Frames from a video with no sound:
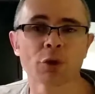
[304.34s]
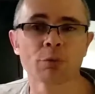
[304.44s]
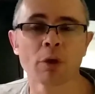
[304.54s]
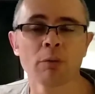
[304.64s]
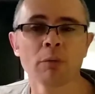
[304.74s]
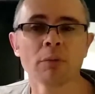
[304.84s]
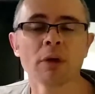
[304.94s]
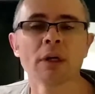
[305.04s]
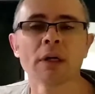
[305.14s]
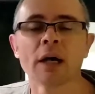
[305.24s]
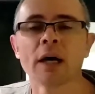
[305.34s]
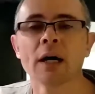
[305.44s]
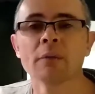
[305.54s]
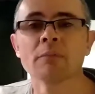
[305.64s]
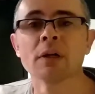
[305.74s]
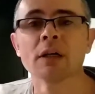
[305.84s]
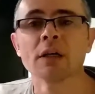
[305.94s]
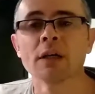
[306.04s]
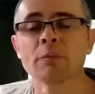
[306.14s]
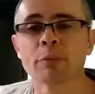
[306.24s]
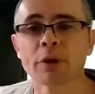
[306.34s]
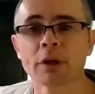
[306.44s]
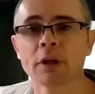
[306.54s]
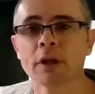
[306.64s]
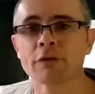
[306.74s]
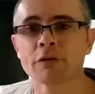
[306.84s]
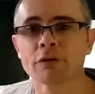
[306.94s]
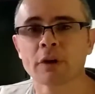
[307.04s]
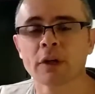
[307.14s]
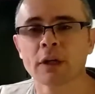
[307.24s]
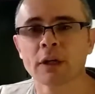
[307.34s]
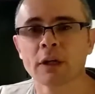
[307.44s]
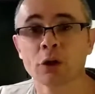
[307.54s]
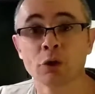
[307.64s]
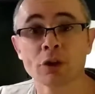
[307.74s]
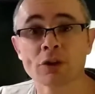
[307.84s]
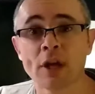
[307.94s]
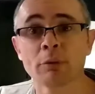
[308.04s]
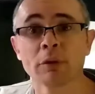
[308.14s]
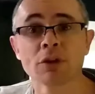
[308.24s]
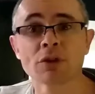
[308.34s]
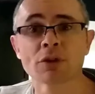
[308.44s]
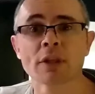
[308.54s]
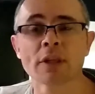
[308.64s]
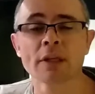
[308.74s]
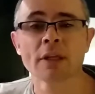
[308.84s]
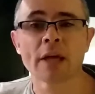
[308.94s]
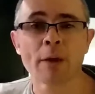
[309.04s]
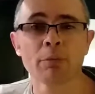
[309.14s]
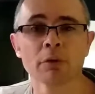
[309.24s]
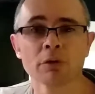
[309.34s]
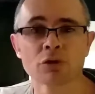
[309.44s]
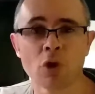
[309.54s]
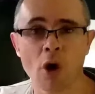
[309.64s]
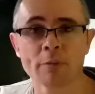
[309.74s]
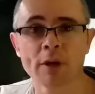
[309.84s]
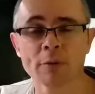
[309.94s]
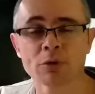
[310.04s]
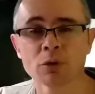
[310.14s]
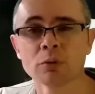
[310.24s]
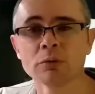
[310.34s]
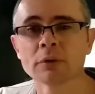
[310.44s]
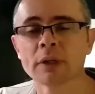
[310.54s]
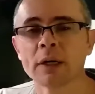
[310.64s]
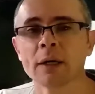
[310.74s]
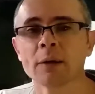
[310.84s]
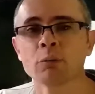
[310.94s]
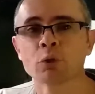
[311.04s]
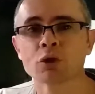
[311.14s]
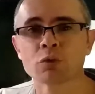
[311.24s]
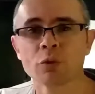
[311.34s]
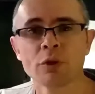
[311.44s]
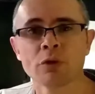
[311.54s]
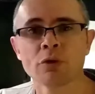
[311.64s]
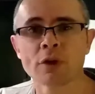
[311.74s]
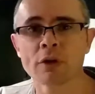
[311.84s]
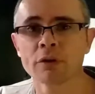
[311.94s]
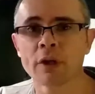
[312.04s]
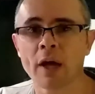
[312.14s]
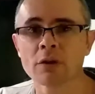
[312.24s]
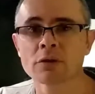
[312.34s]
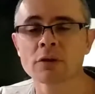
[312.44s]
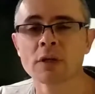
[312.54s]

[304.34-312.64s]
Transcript: problem. But a good example is the Apple time capsule, which we use here in the house.